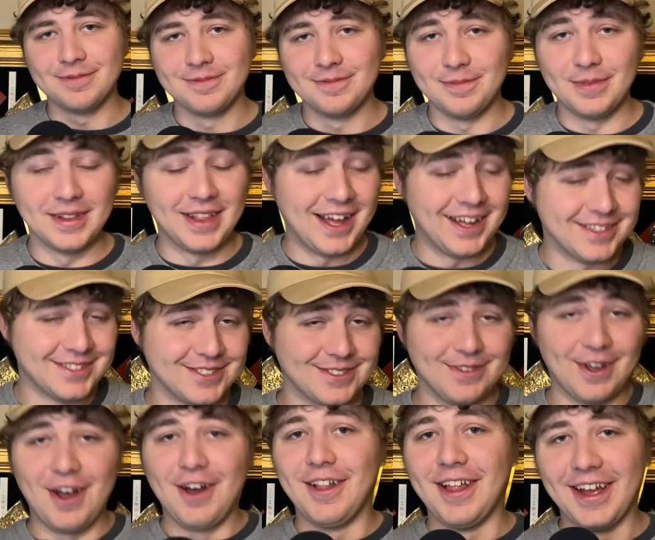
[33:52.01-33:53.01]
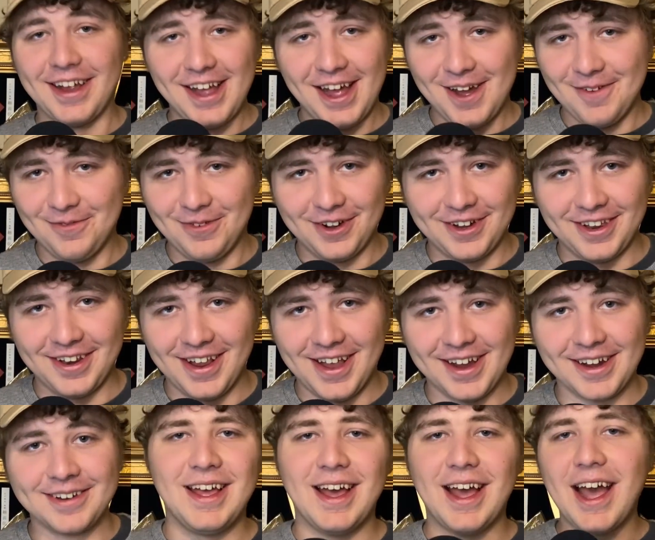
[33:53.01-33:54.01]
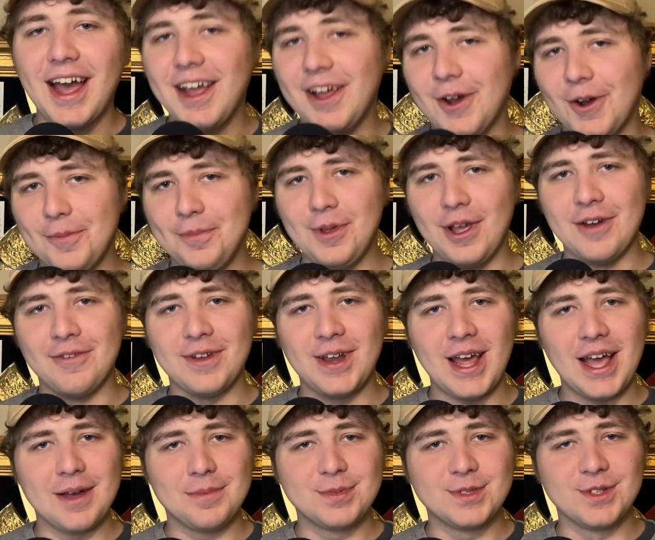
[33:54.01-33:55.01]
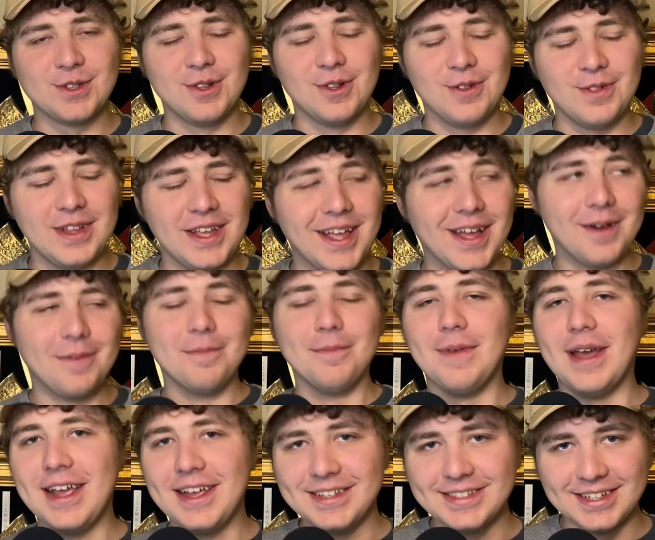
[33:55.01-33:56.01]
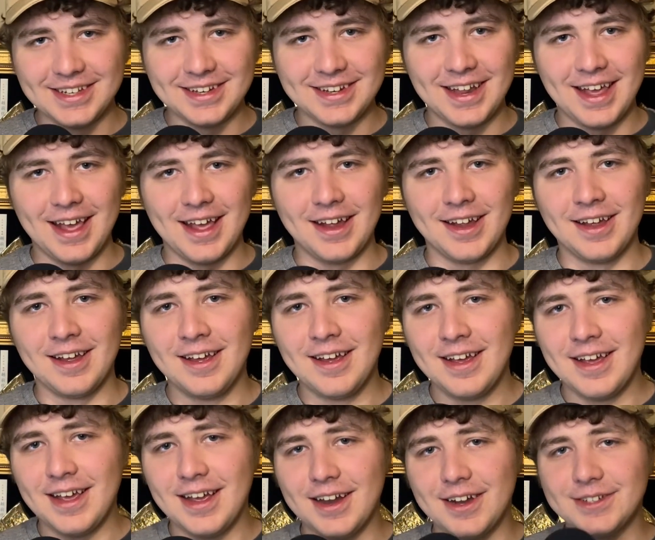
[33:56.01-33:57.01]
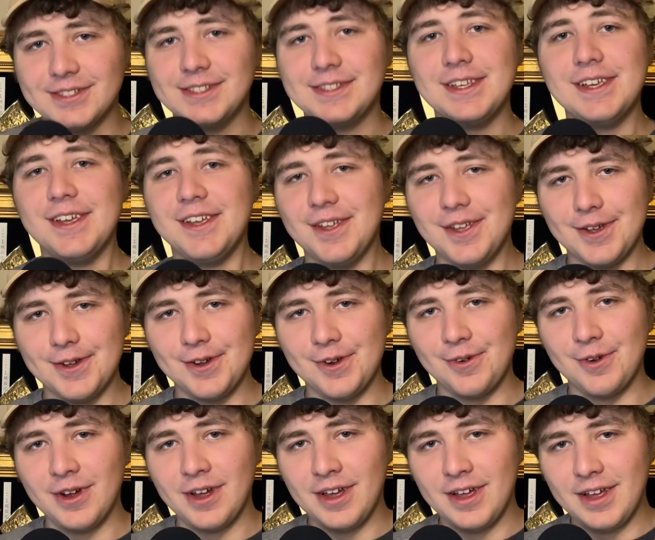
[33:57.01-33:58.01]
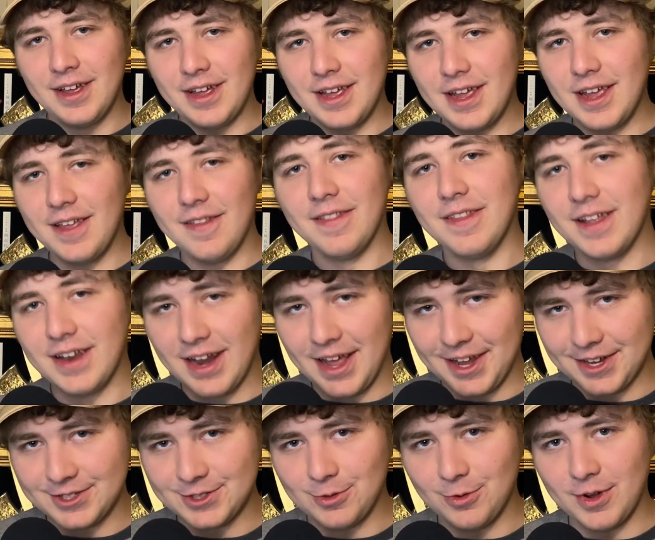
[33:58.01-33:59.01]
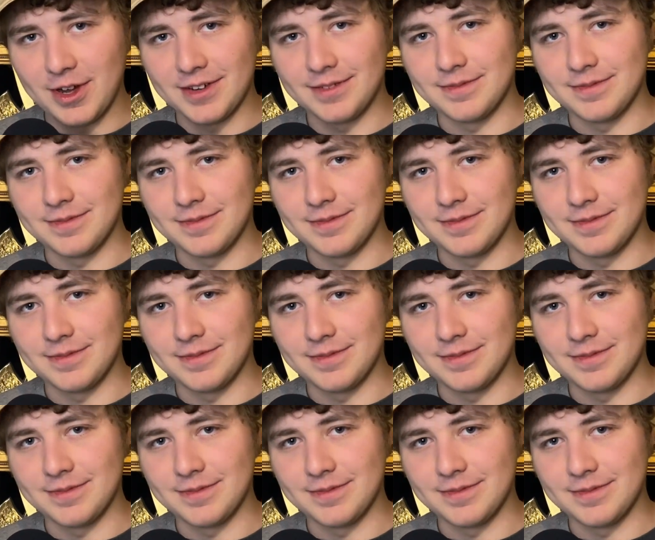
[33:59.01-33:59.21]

But that's all I got for today. I hope you have an absolutely amazing day, and I'll see you in the next one.